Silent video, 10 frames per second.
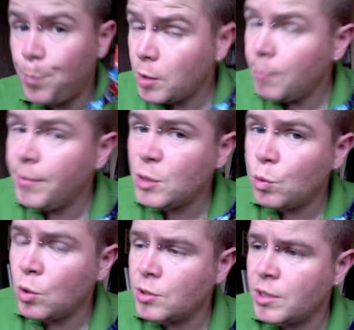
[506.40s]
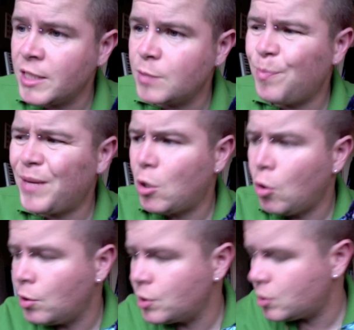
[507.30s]
some Beast Wars things
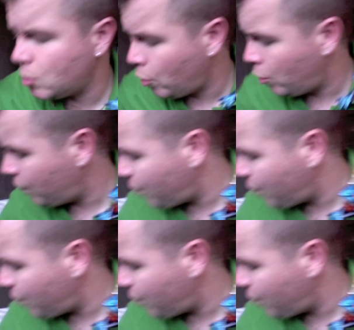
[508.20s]
because of